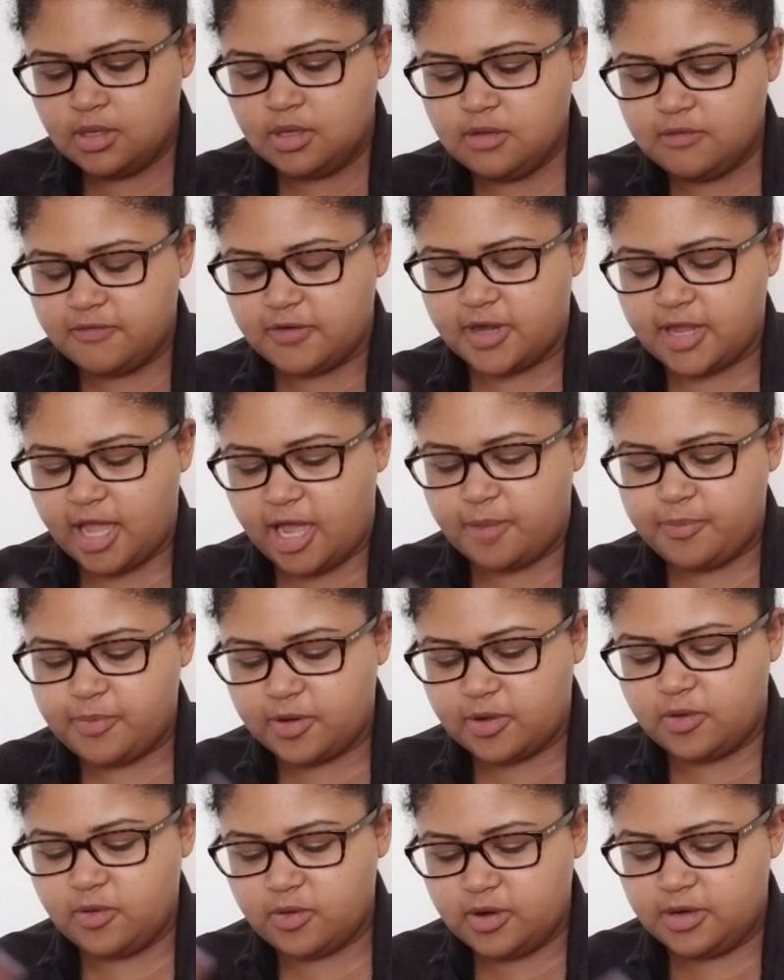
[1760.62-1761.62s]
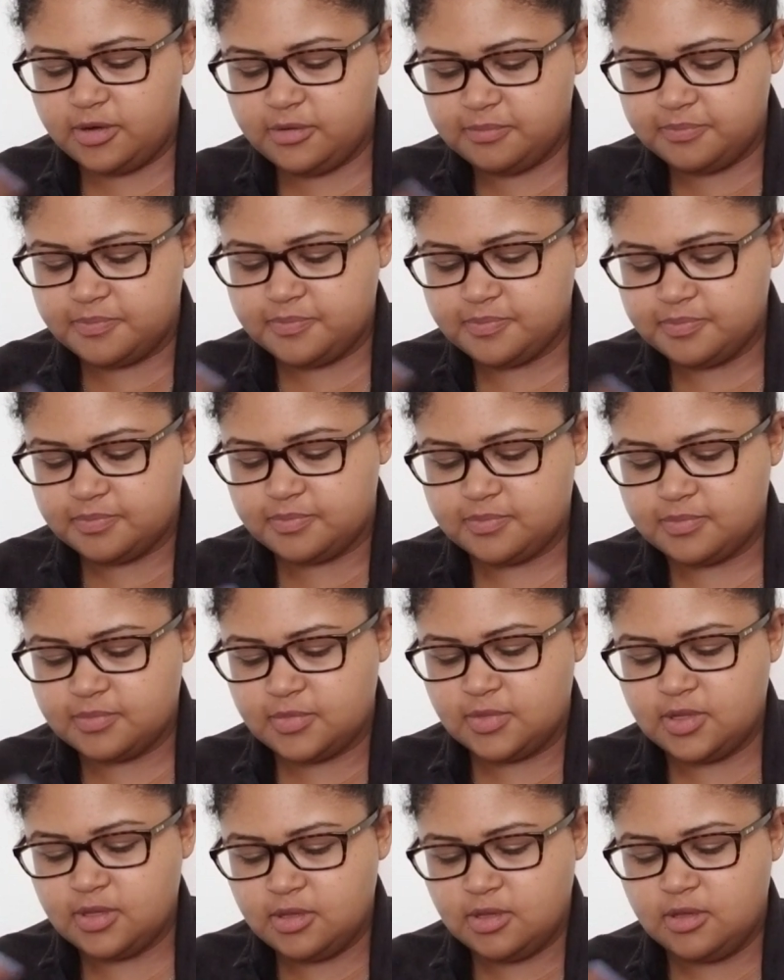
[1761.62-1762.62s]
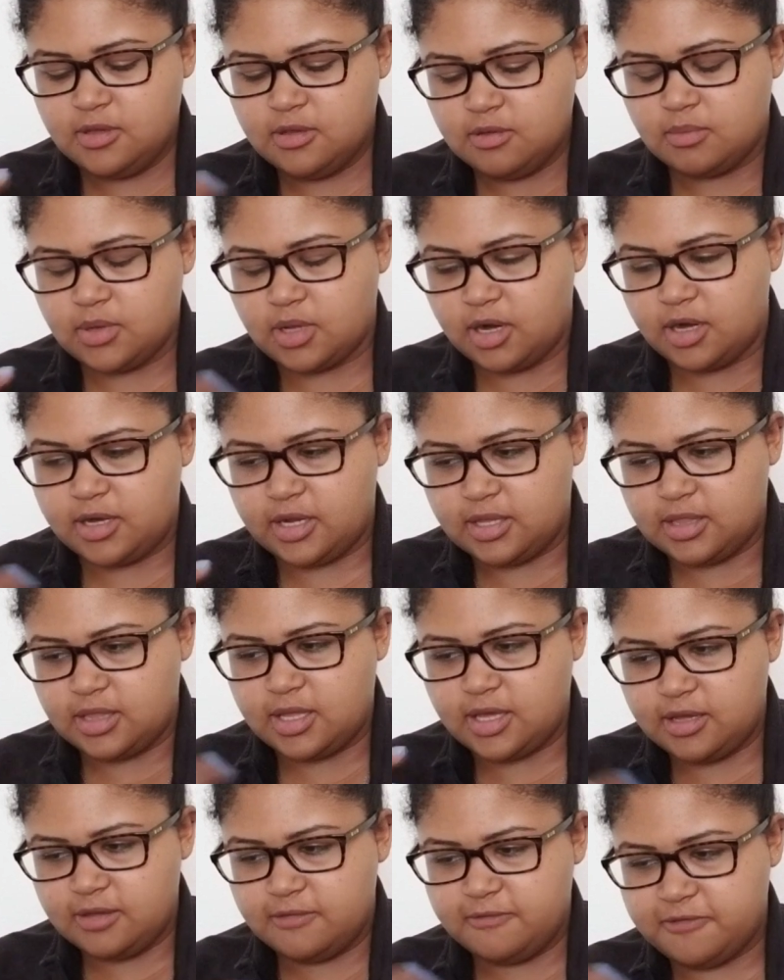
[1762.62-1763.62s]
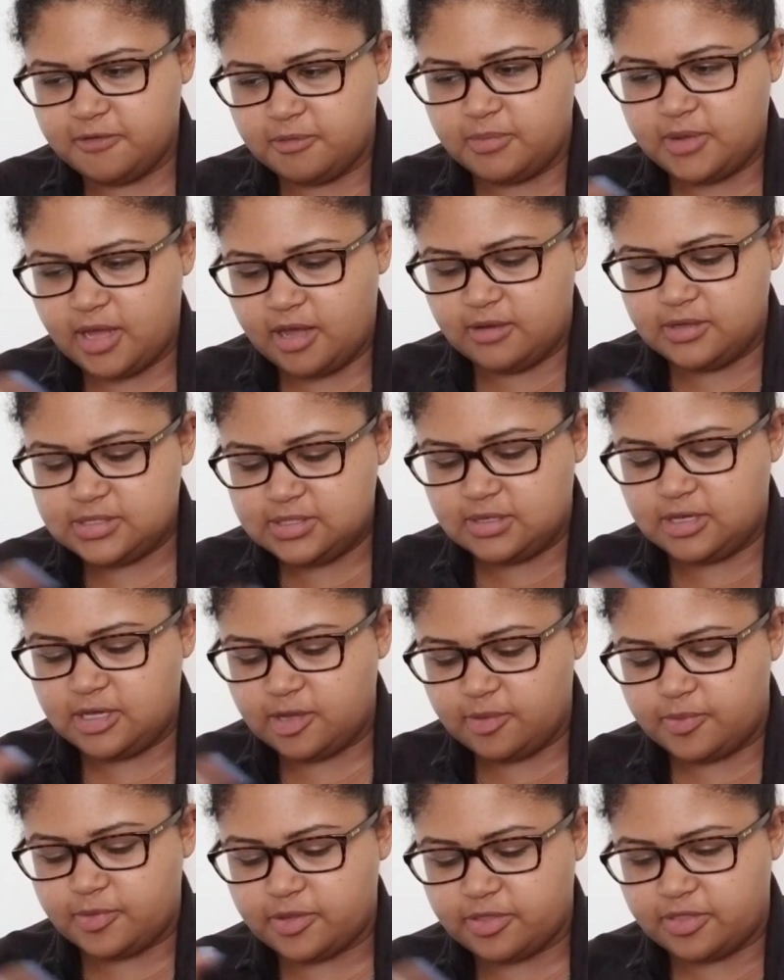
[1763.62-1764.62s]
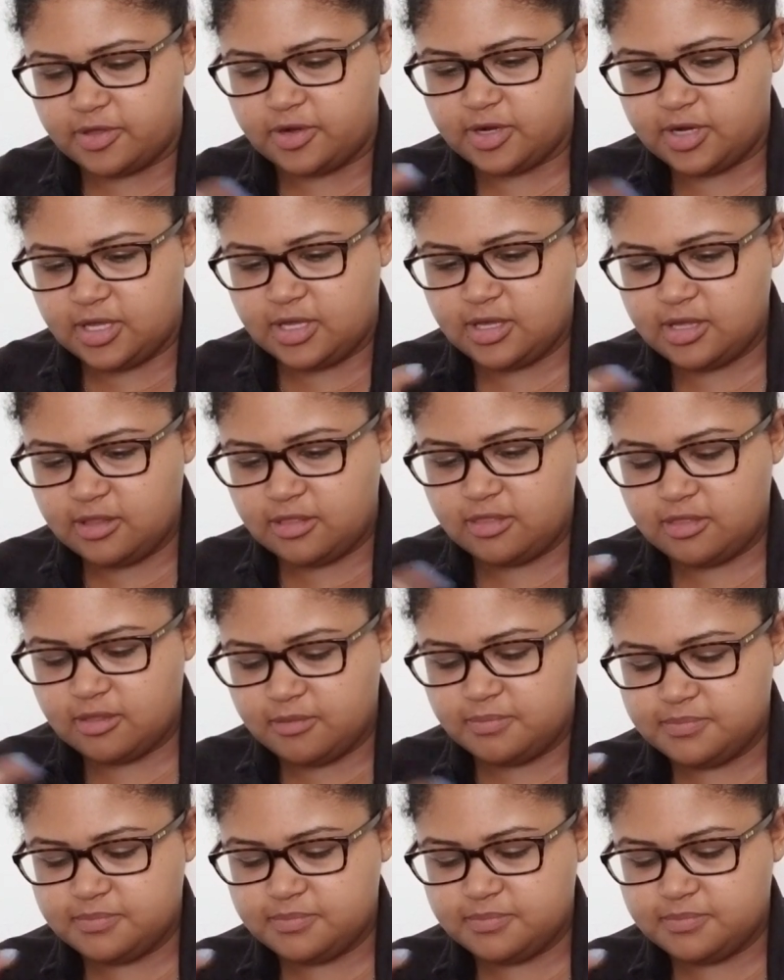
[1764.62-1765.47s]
for Capricorn regarding love from now until April 30th.